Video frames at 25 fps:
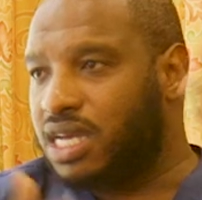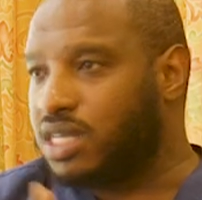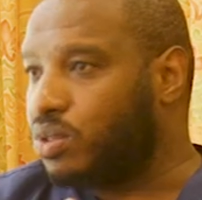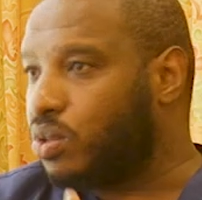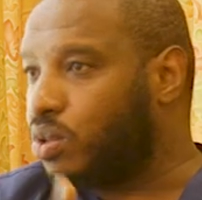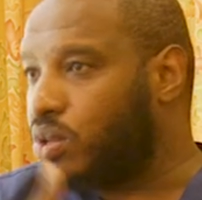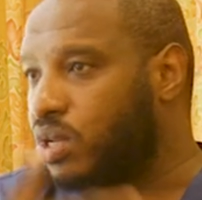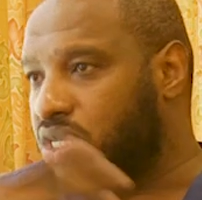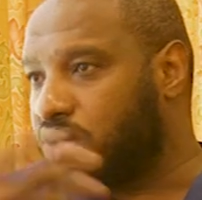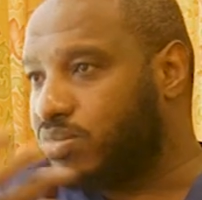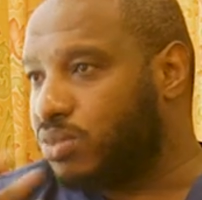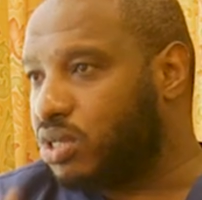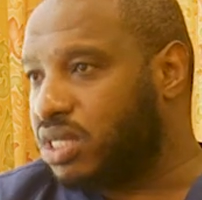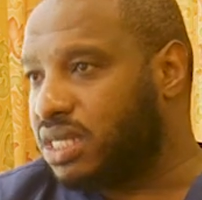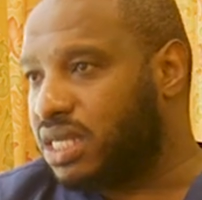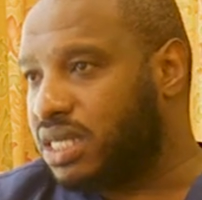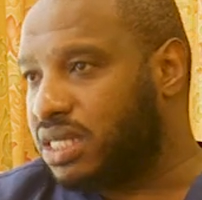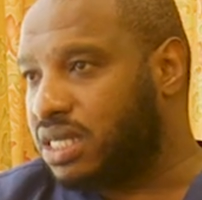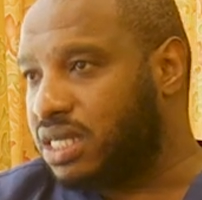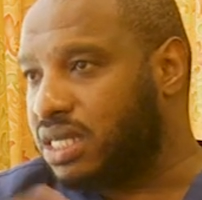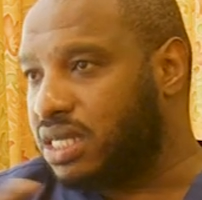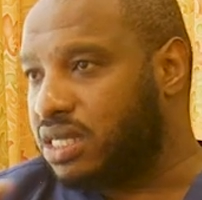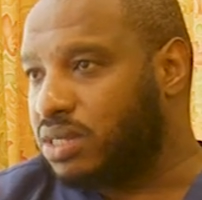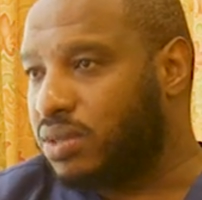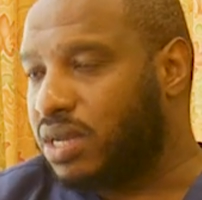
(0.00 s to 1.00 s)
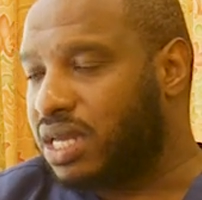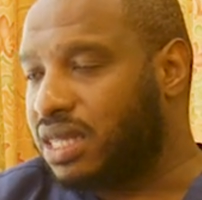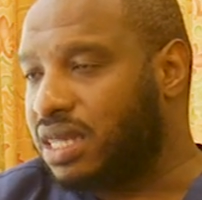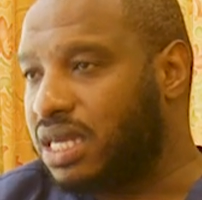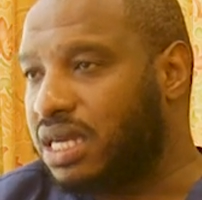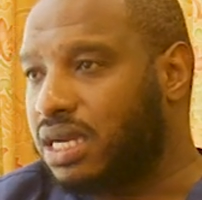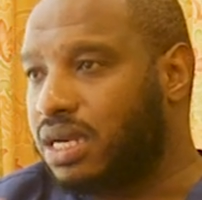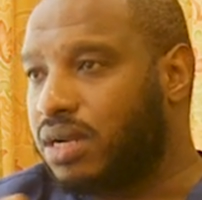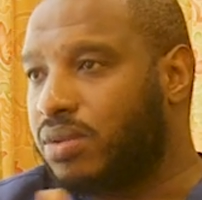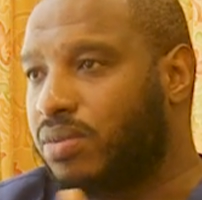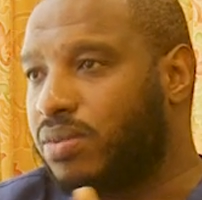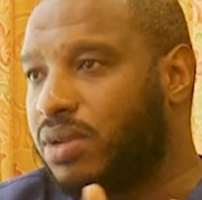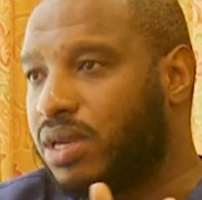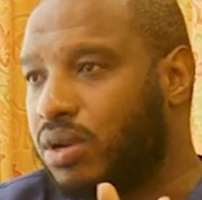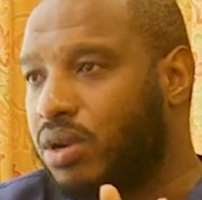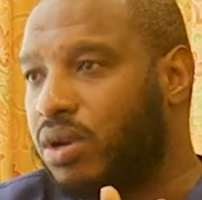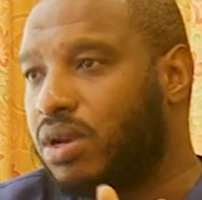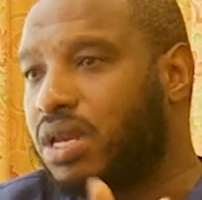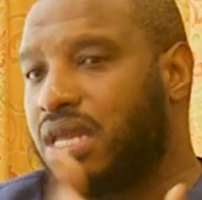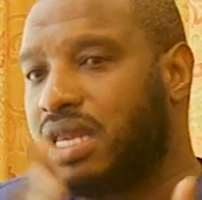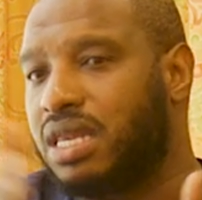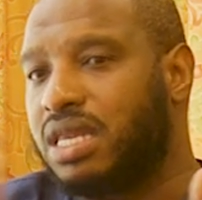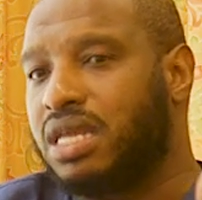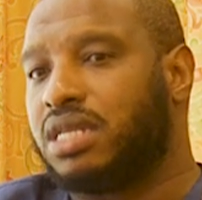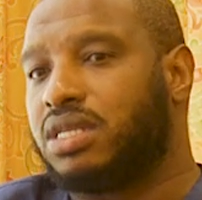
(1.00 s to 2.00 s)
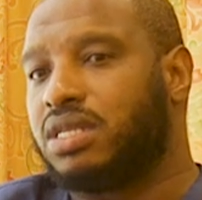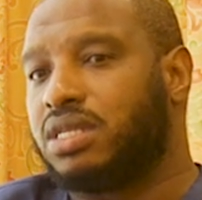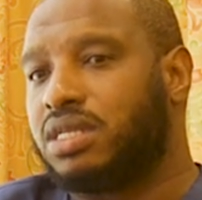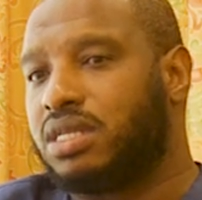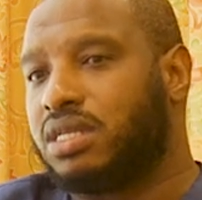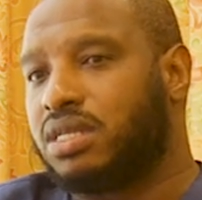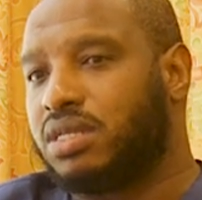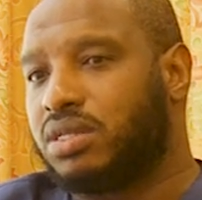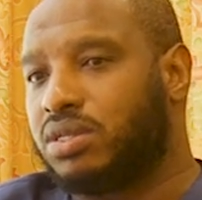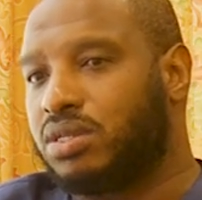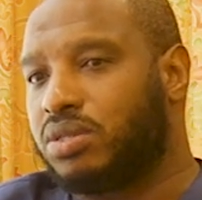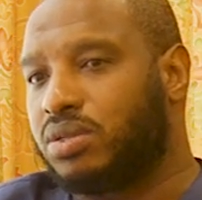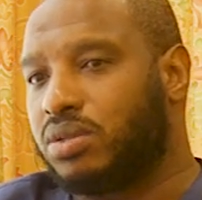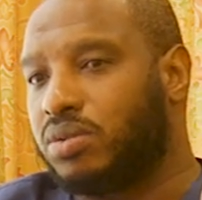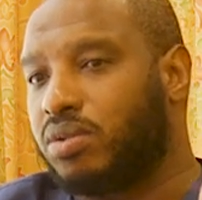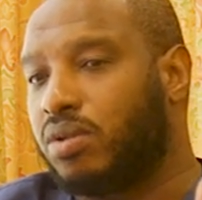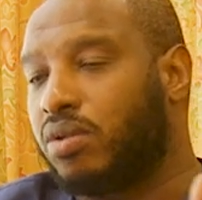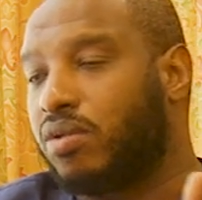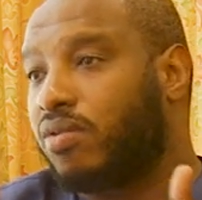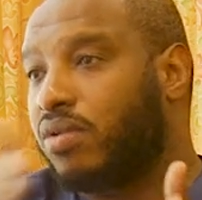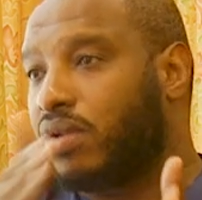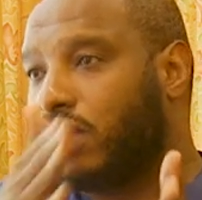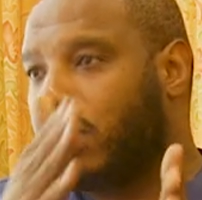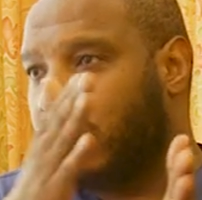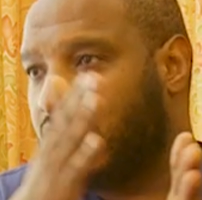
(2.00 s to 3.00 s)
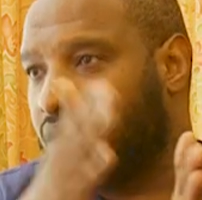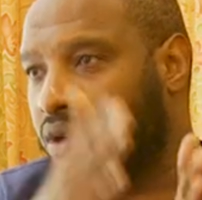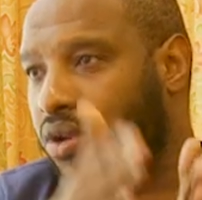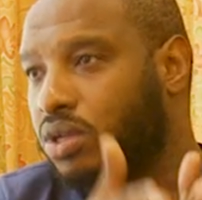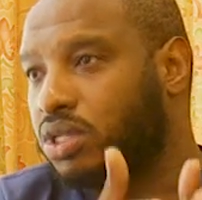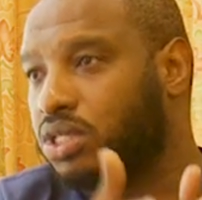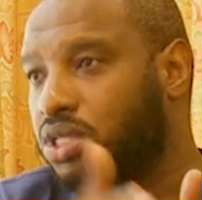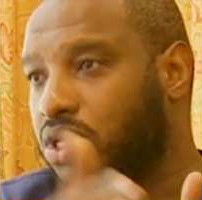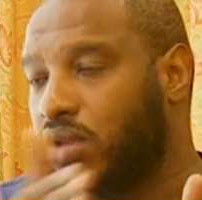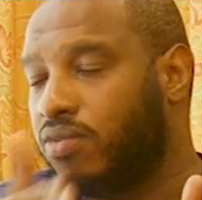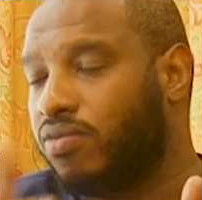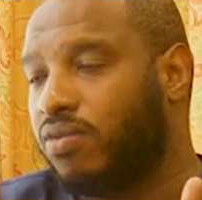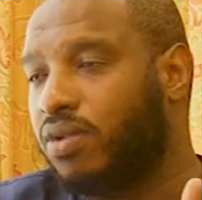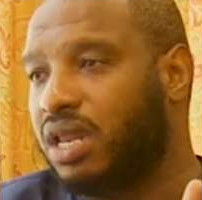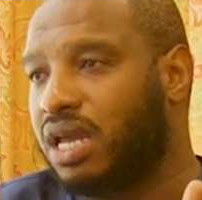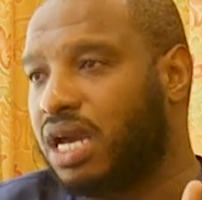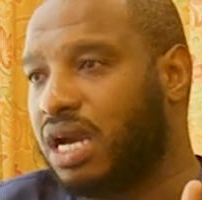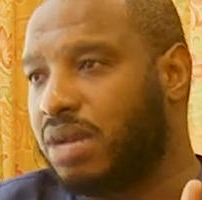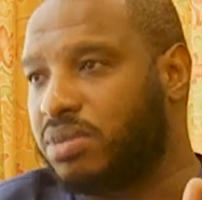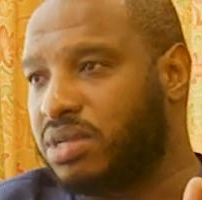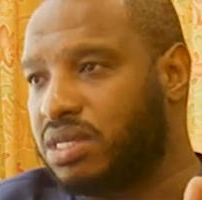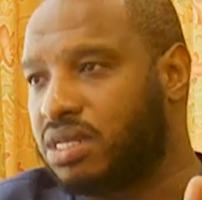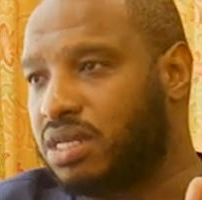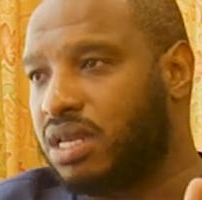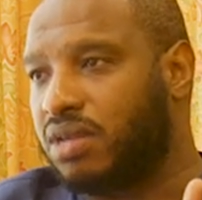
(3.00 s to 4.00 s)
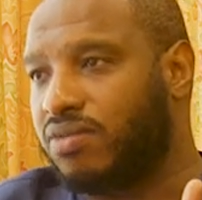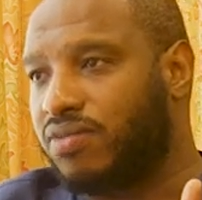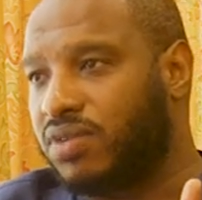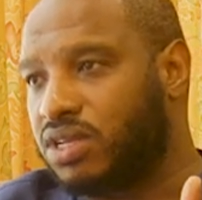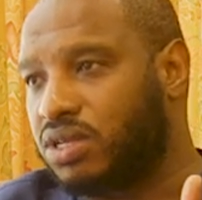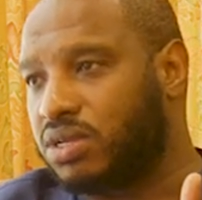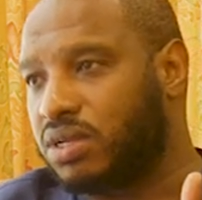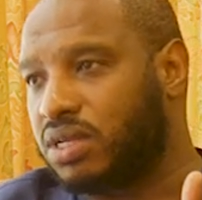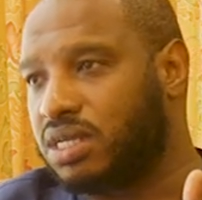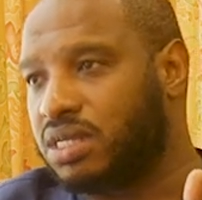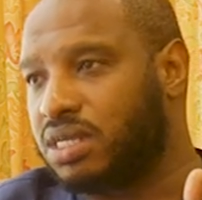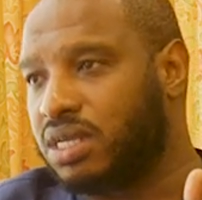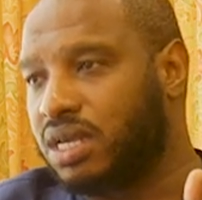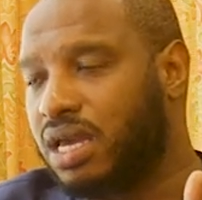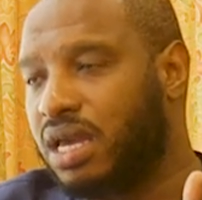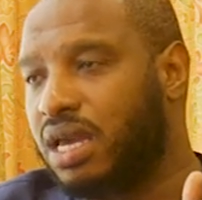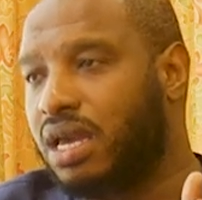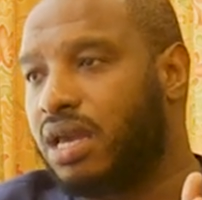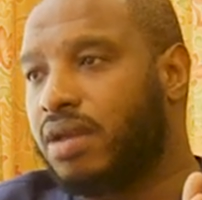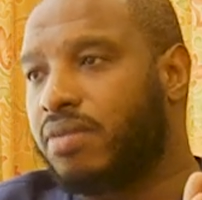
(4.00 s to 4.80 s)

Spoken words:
It's always mutating, so I think we only need to continue following up these individuals.